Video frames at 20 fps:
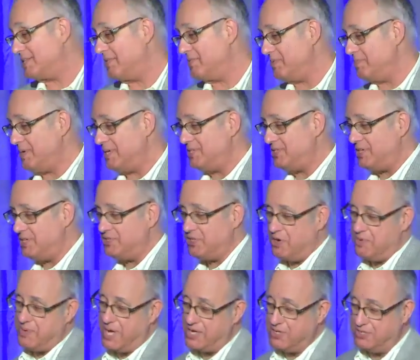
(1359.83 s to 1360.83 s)
Everybody says,
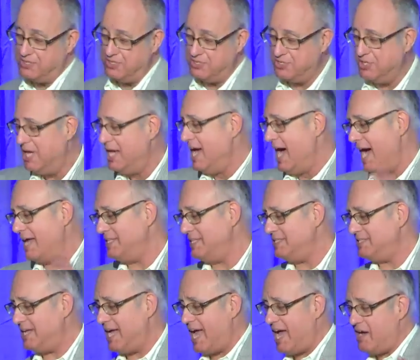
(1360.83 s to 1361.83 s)
oh my goodness, I
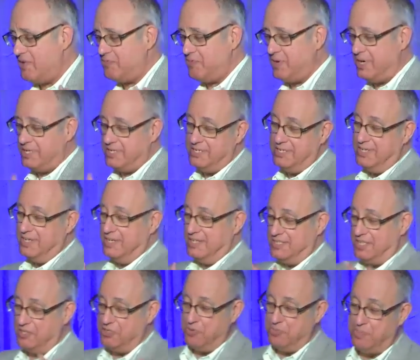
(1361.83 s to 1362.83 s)
need to have one.
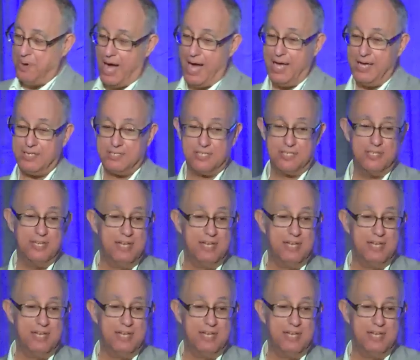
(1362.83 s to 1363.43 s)
Then you buy it.